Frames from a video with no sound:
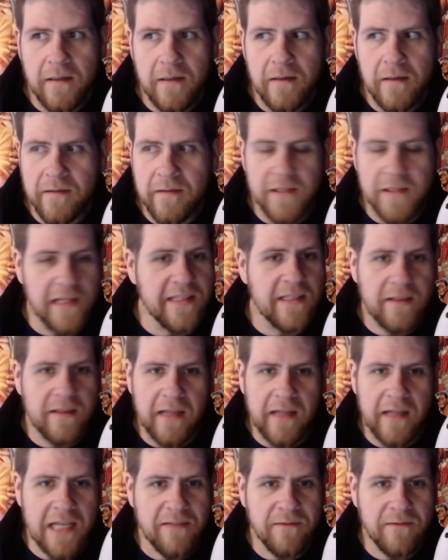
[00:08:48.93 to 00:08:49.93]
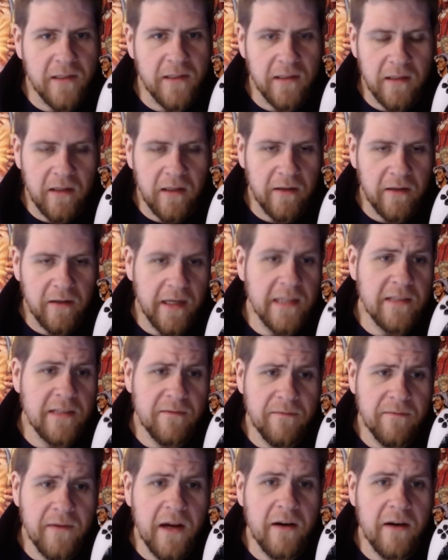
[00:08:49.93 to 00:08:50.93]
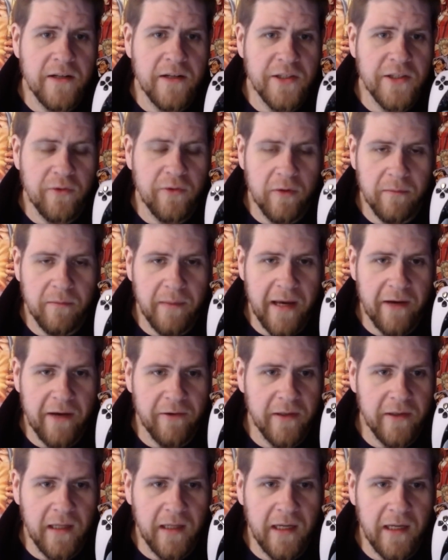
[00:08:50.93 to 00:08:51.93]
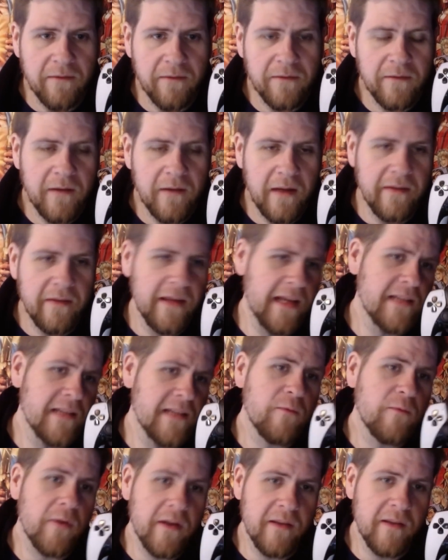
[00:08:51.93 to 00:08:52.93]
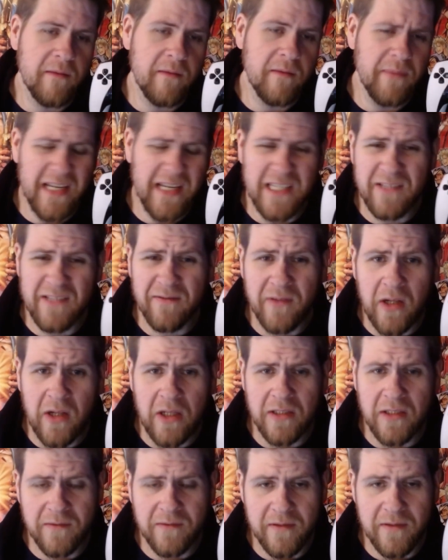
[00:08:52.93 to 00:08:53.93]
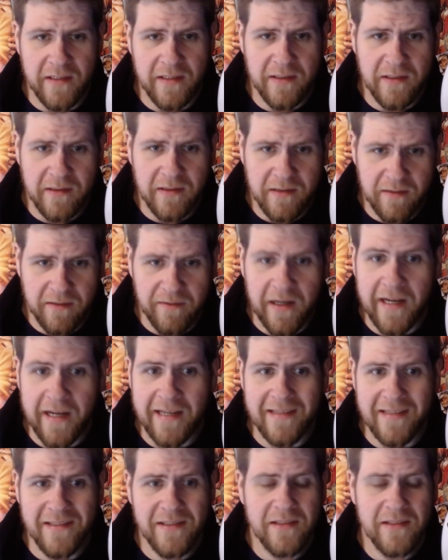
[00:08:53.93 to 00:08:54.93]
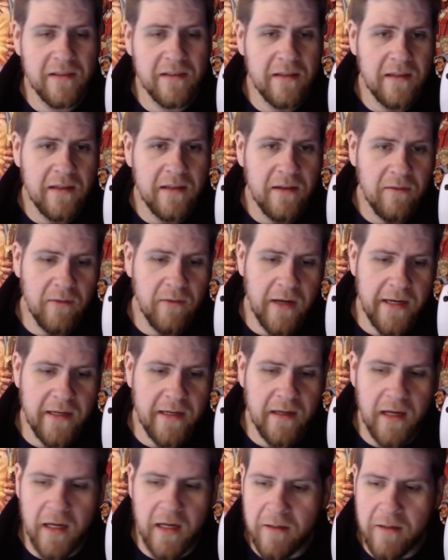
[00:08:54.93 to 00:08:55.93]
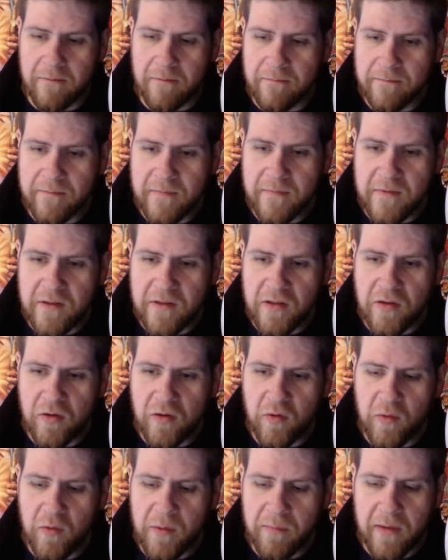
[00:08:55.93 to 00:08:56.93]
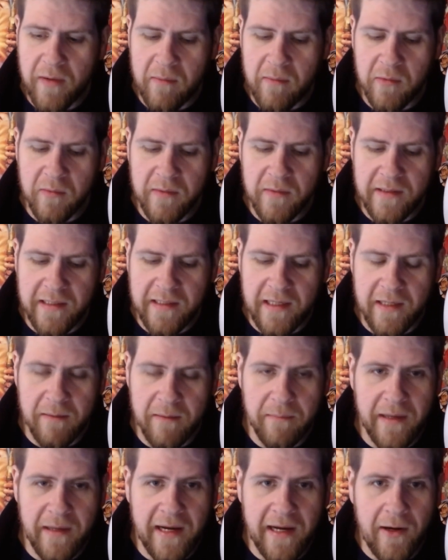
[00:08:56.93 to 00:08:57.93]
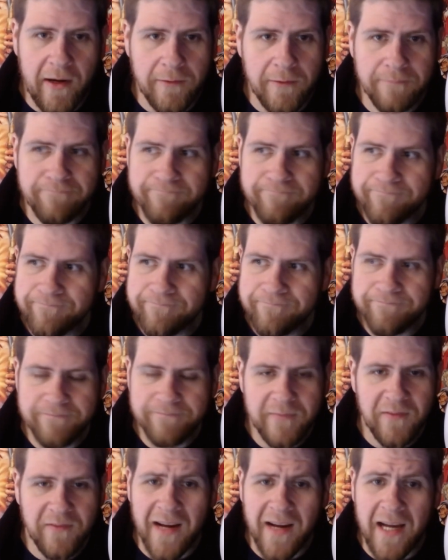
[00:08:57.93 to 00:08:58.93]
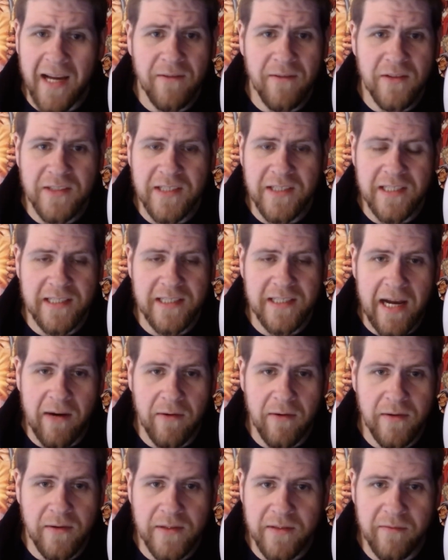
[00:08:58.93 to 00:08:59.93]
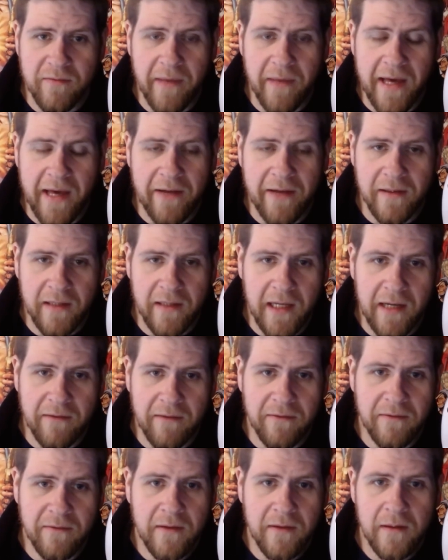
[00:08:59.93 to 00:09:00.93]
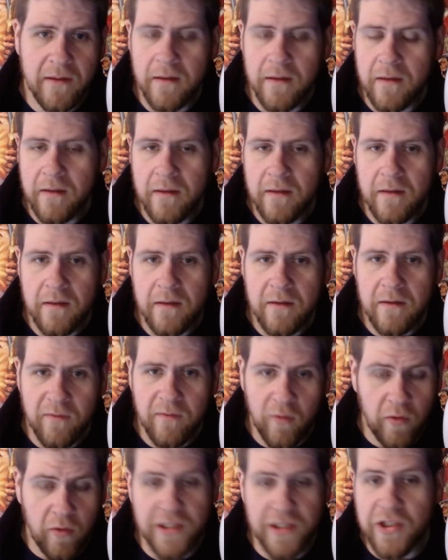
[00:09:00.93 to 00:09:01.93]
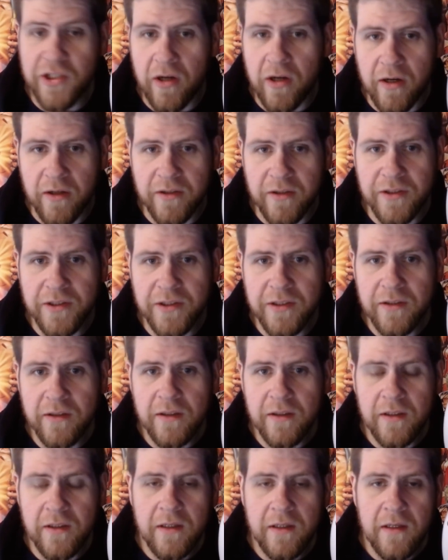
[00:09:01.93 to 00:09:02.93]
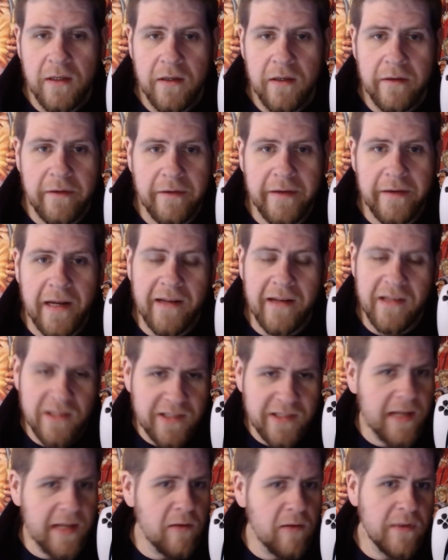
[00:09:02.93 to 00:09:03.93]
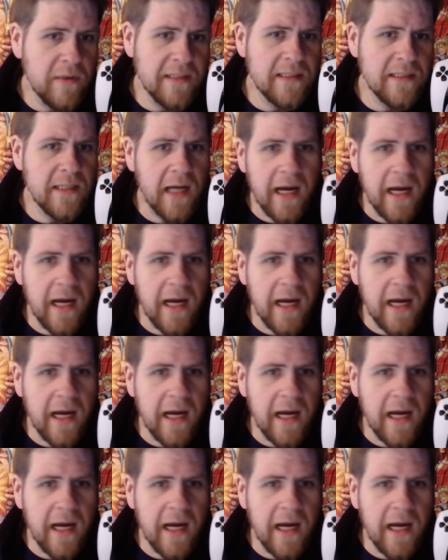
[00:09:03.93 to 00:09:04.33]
it doesn't last very long. It's a very short battery life. And that's one of the biggest flaws for this device, right? You would probably get about 5 or 6 hours of battery life fully charged. Not to say it would